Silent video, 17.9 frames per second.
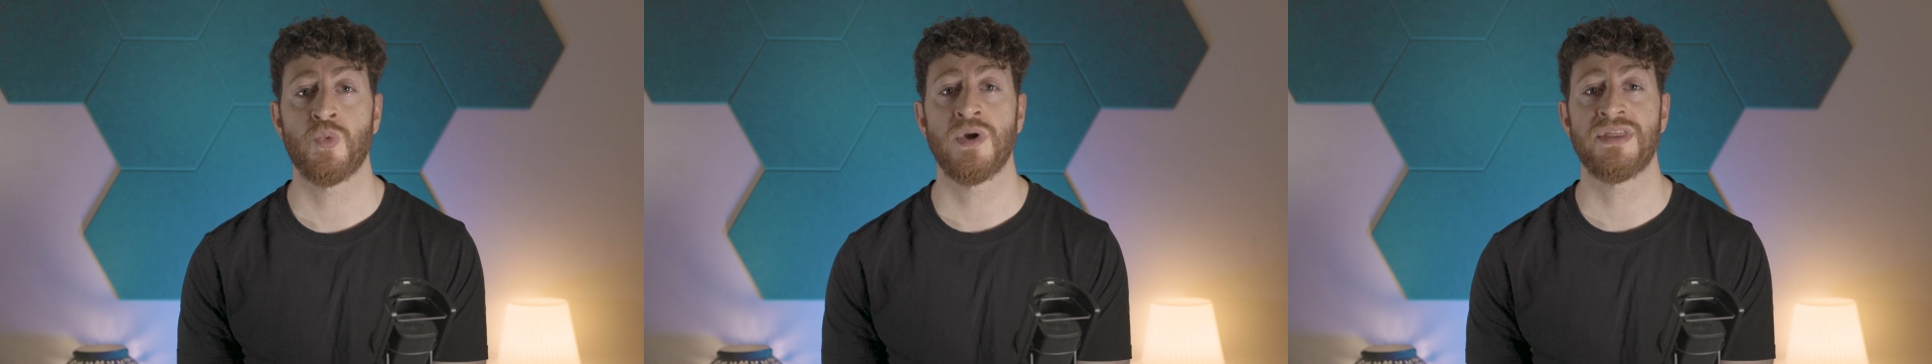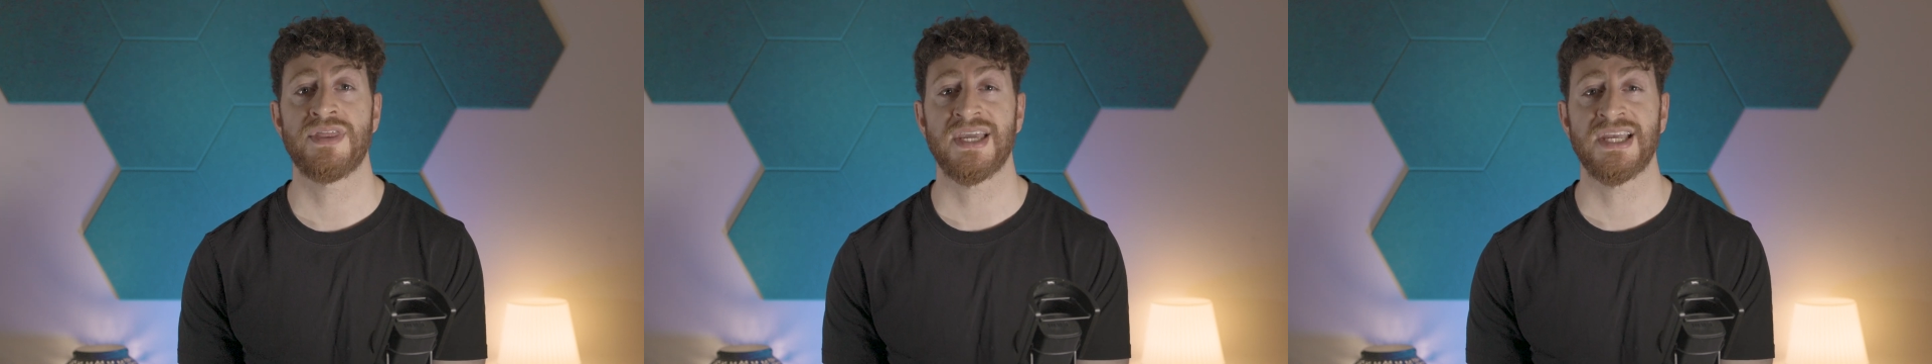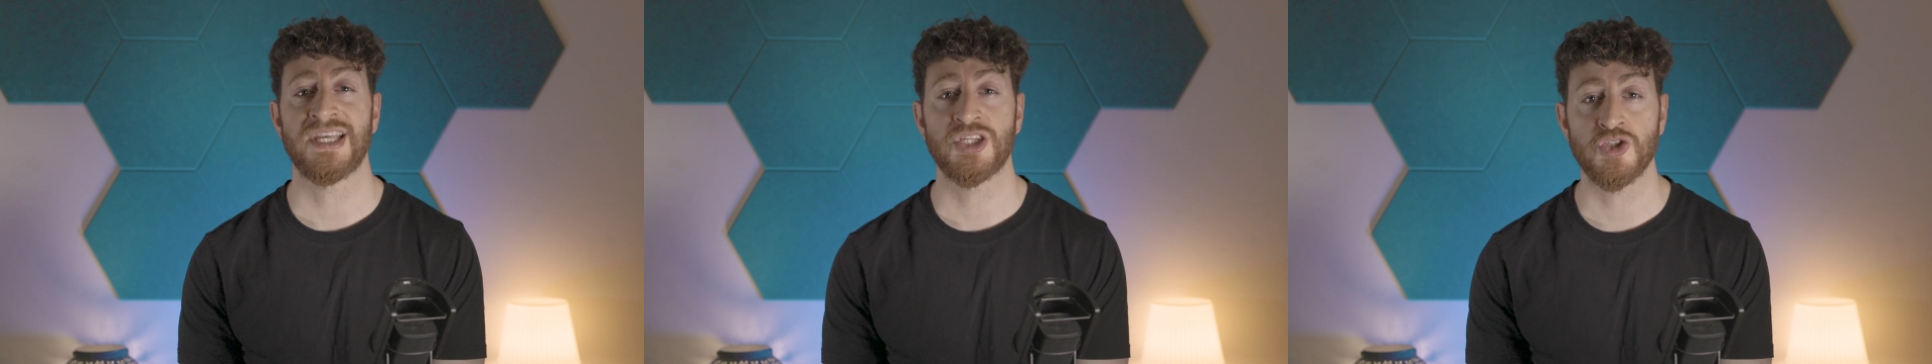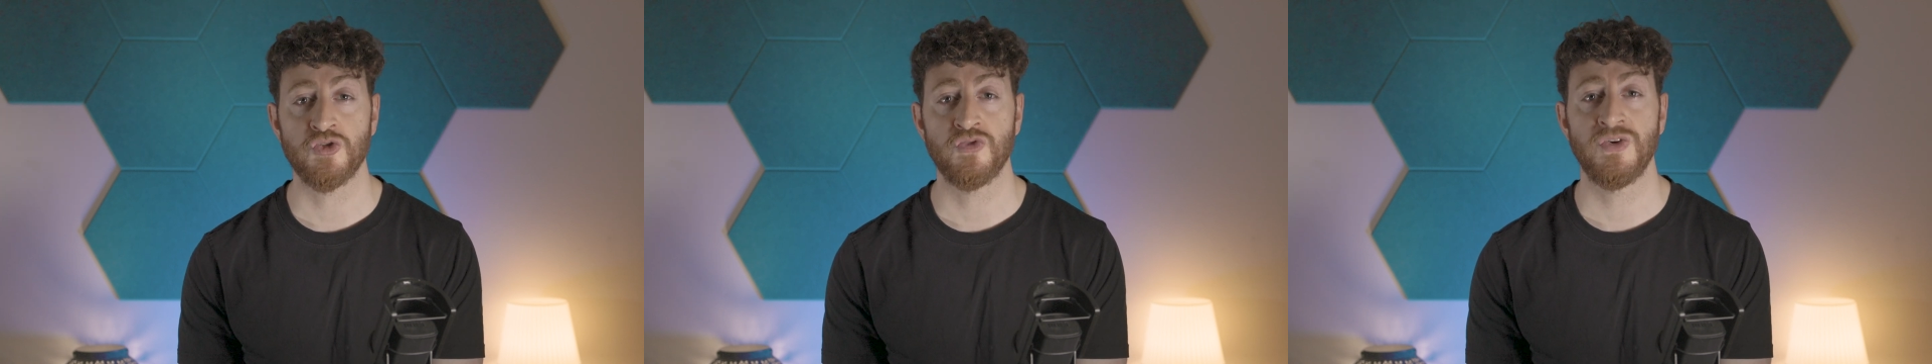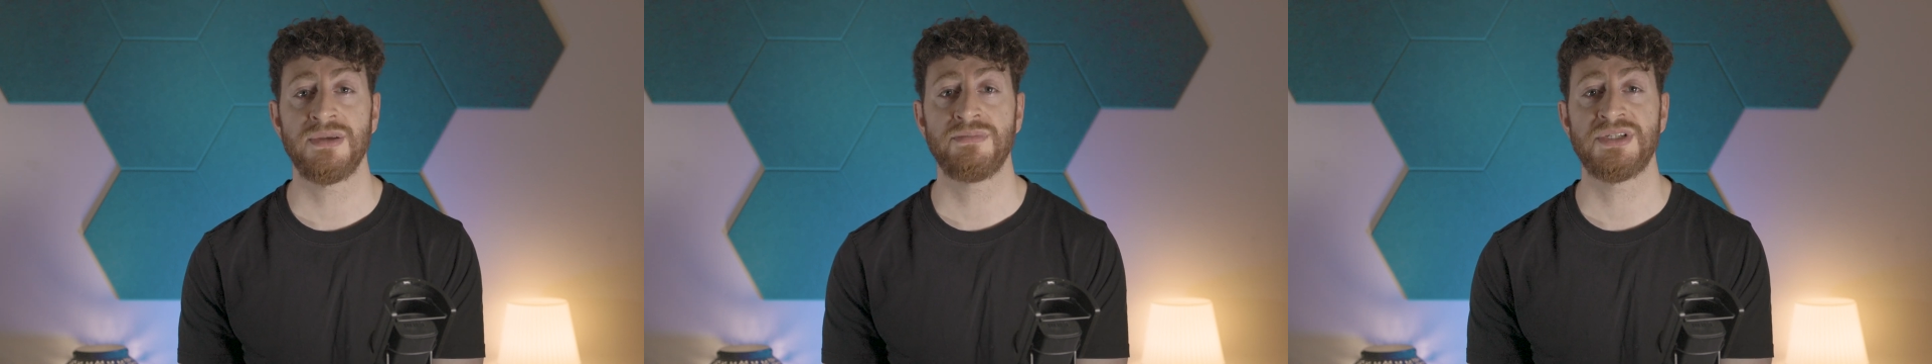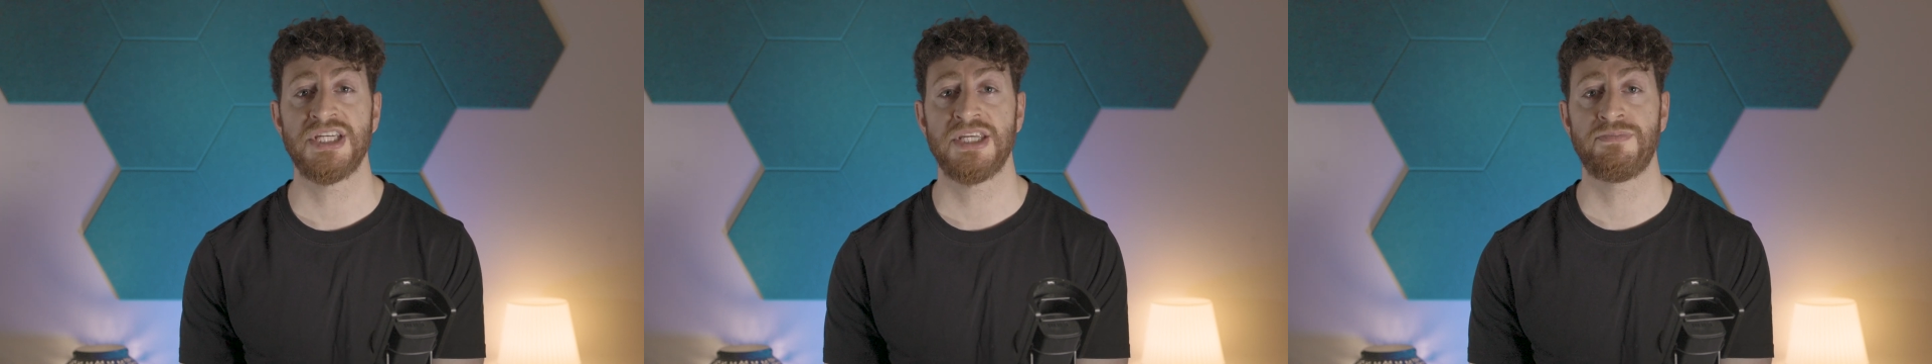with
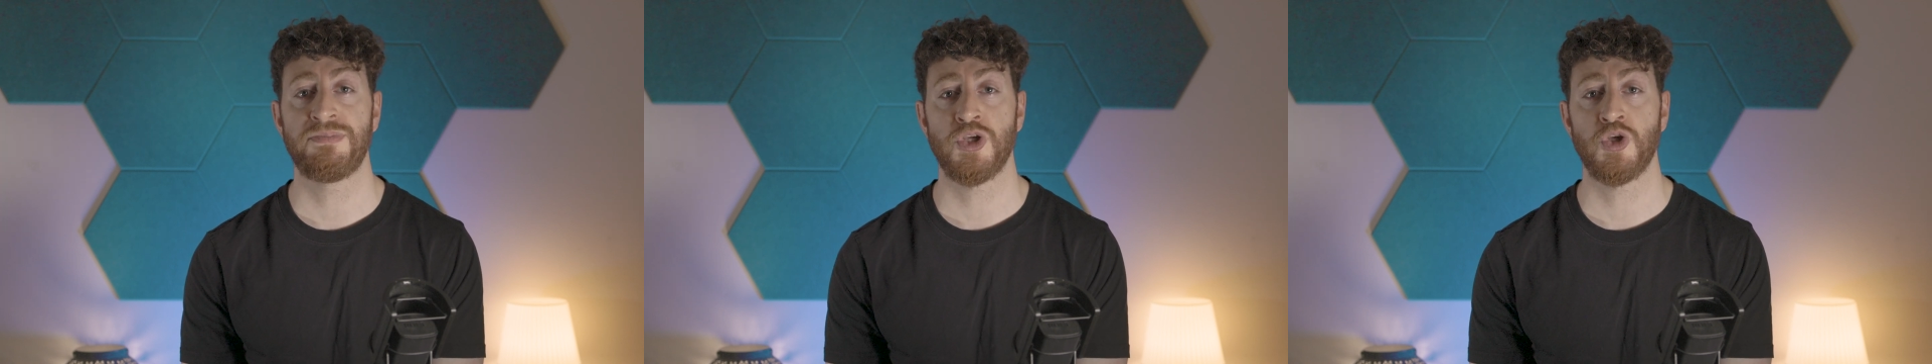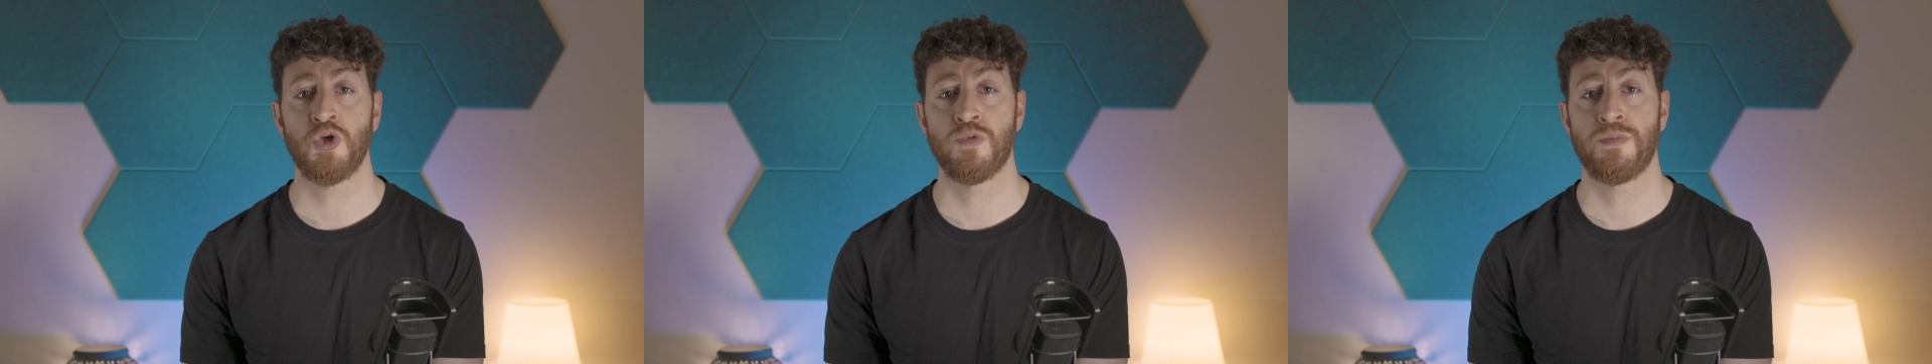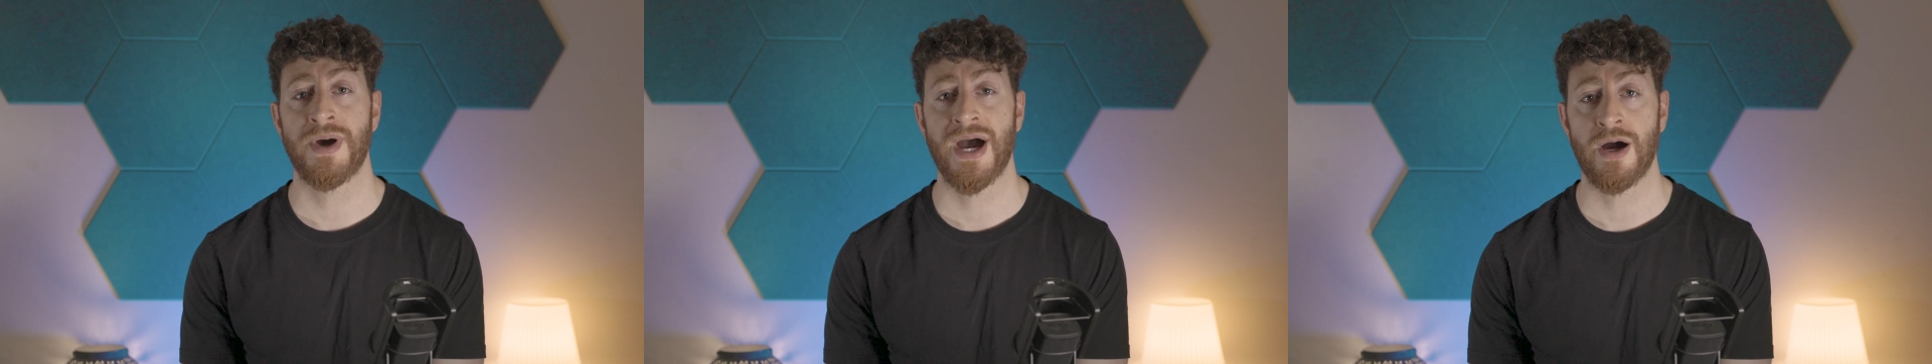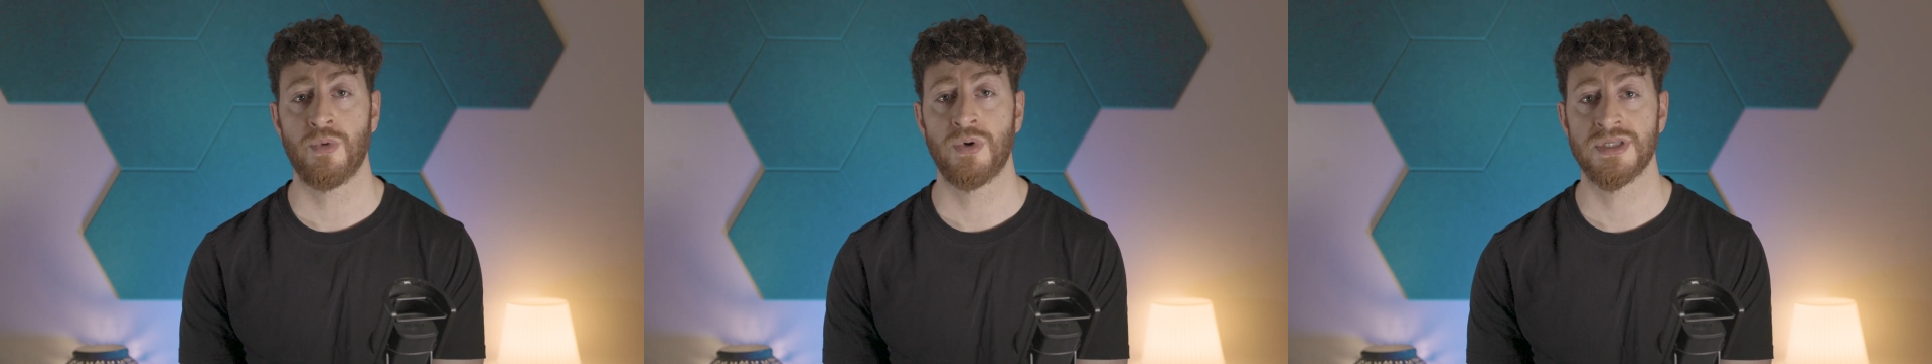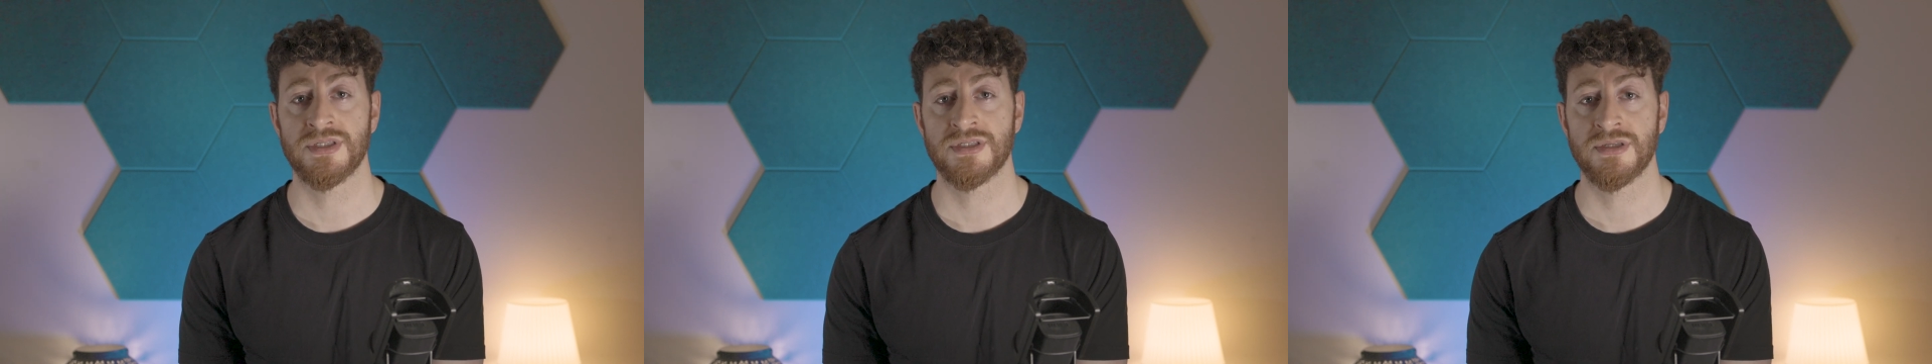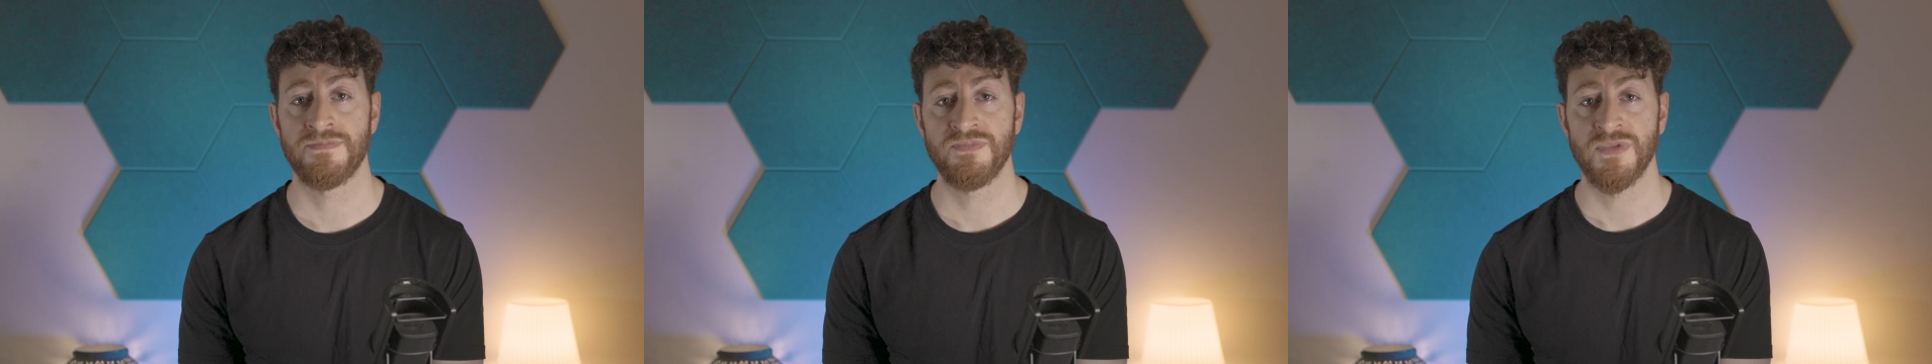extreme GPU
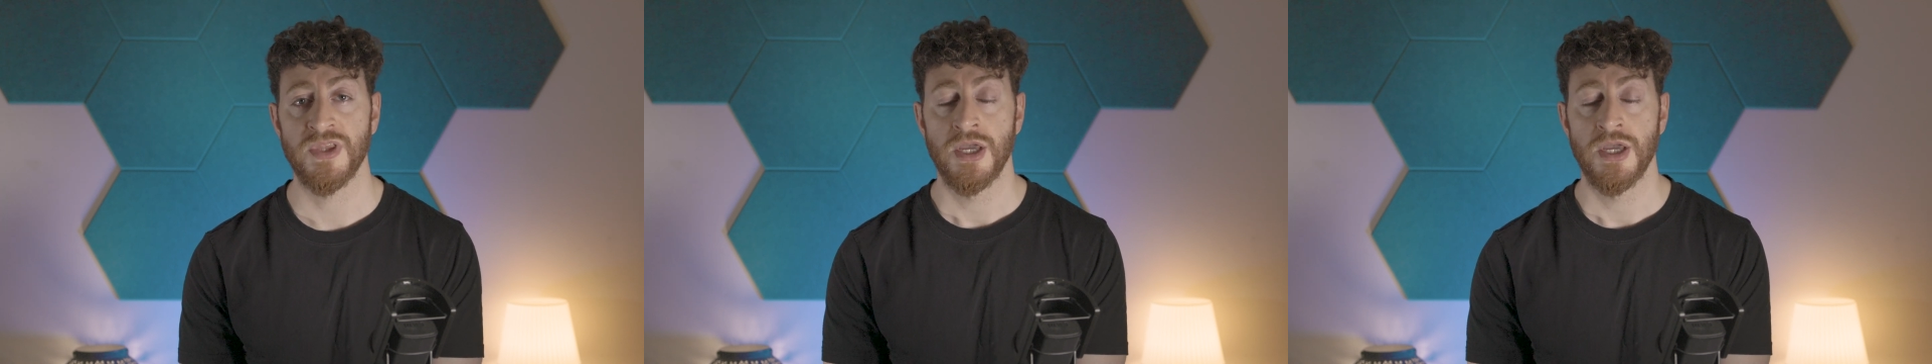powers.